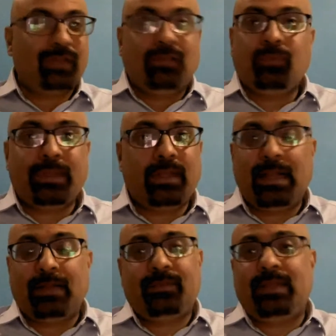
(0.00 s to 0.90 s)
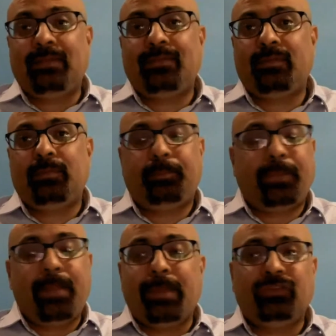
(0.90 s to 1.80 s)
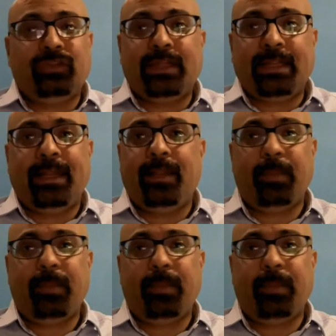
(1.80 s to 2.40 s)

that's pretty much in the kitty,